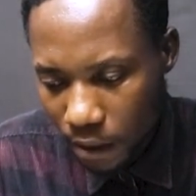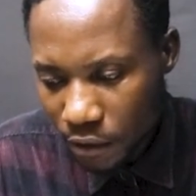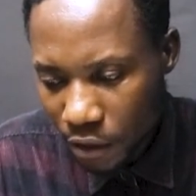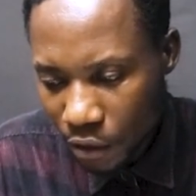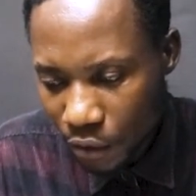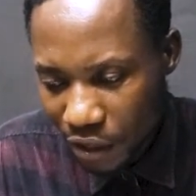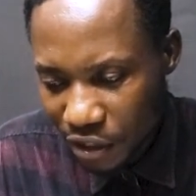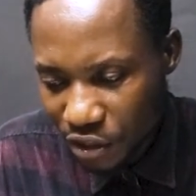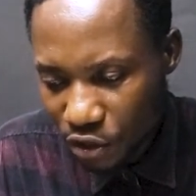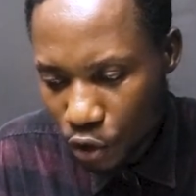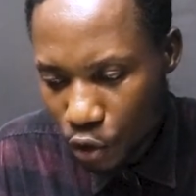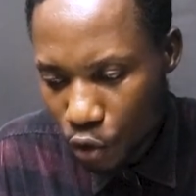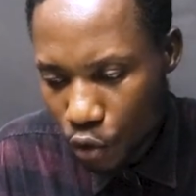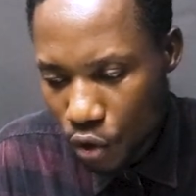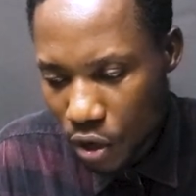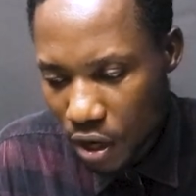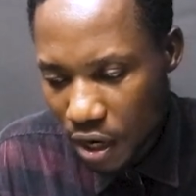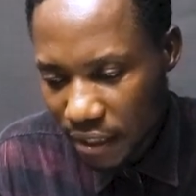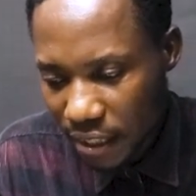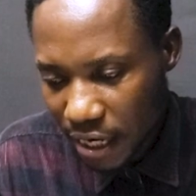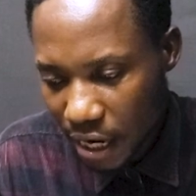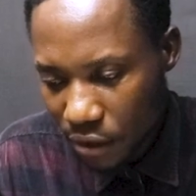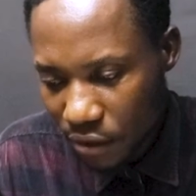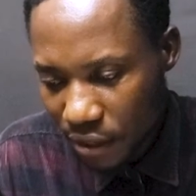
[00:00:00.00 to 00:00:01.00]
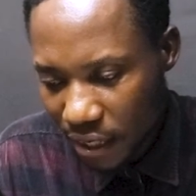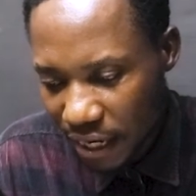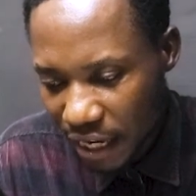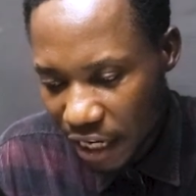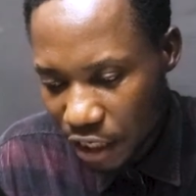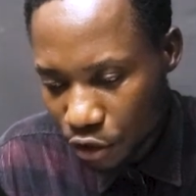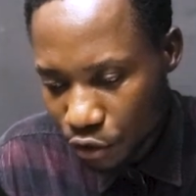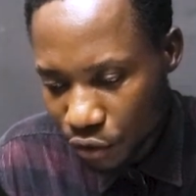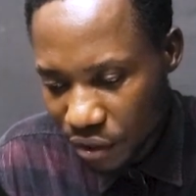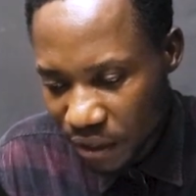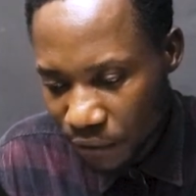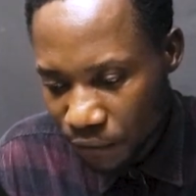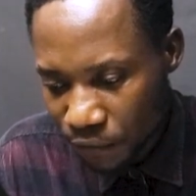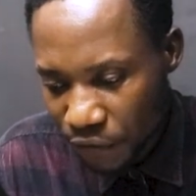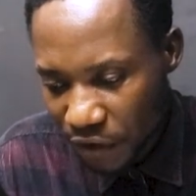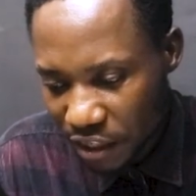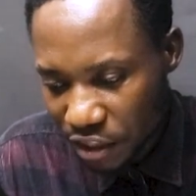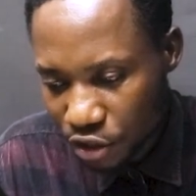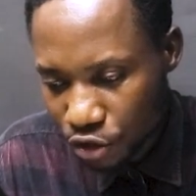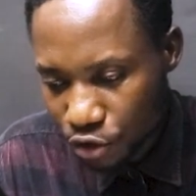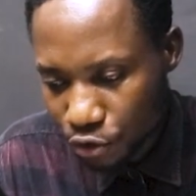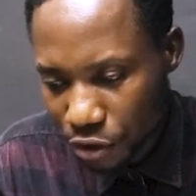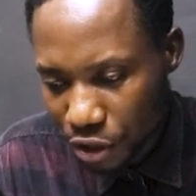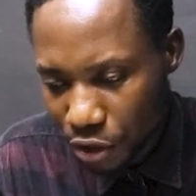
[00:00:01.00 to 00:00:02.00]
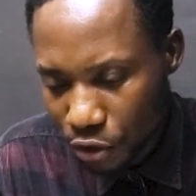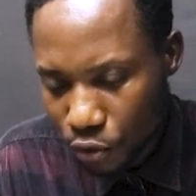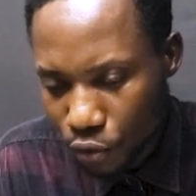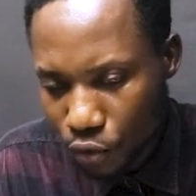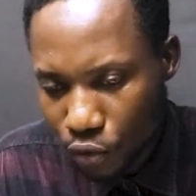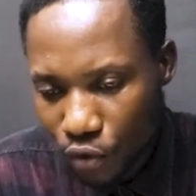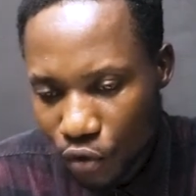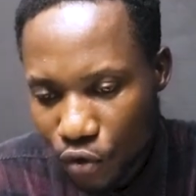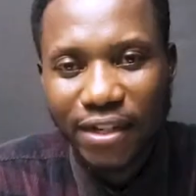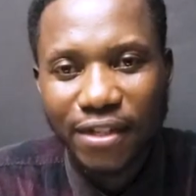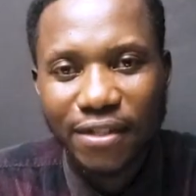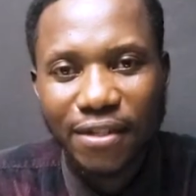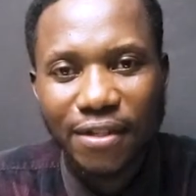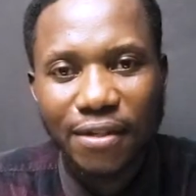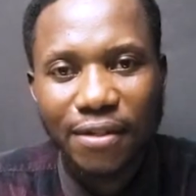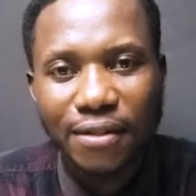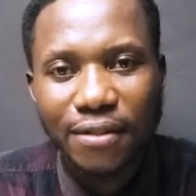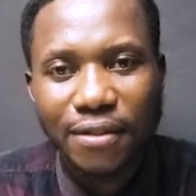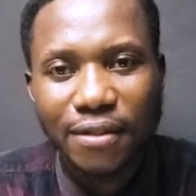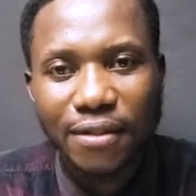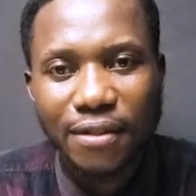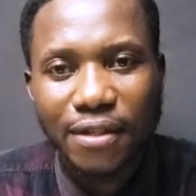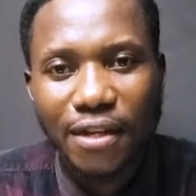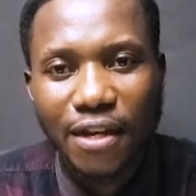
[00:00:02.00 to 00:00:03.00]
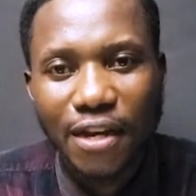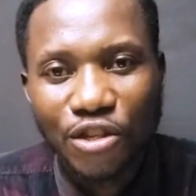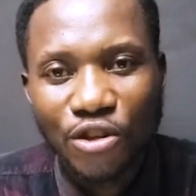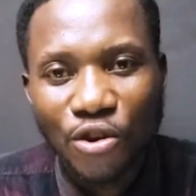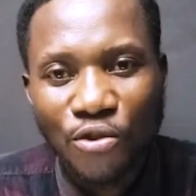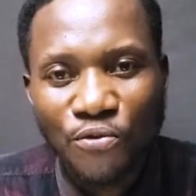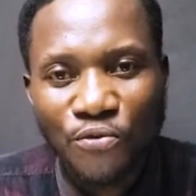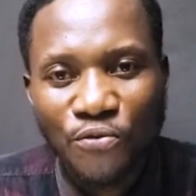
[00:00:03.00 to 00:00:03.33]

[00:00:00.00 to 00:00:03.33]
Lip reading: Well, so now that I know the first reel, this is your